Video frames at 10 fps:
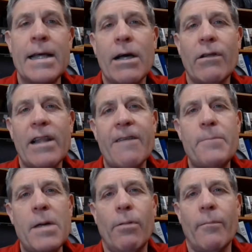Now, a lot
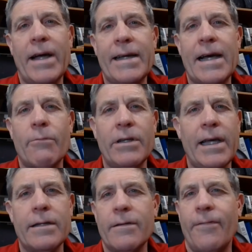of people might not
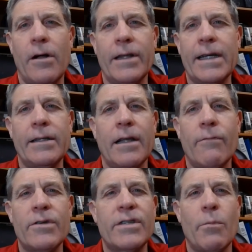relate to falling in
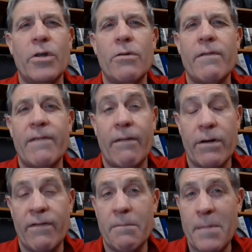love with someone you have
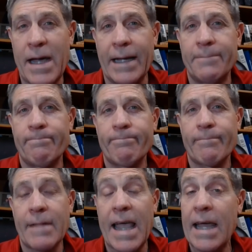never even met,
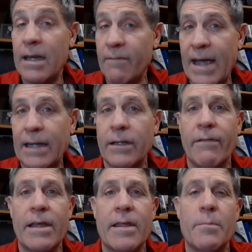and in fact,
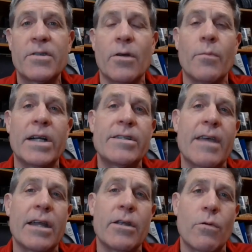loving them so much
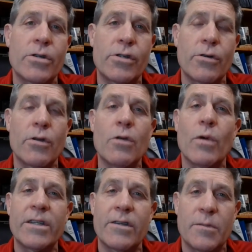that you are sure you
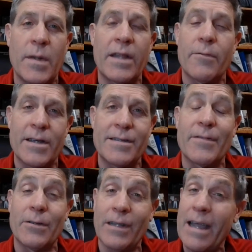want to spend the rest
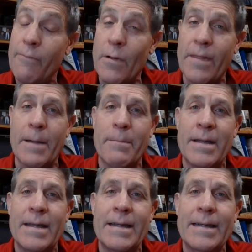of your life with them.
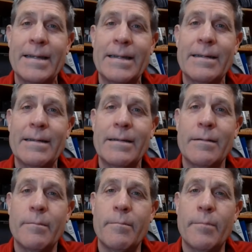
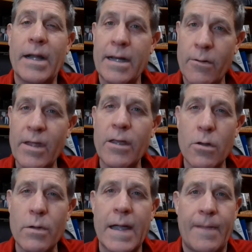But I know that
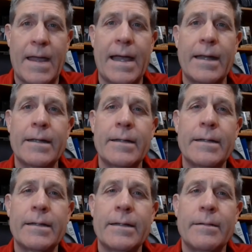you get that,
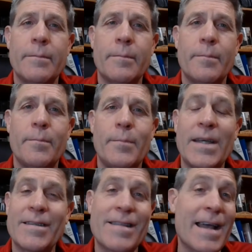
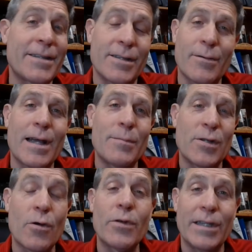because that describes
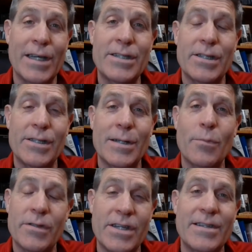your relationship
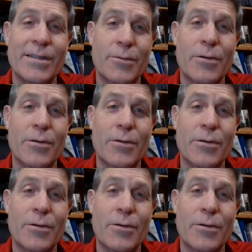with Jesus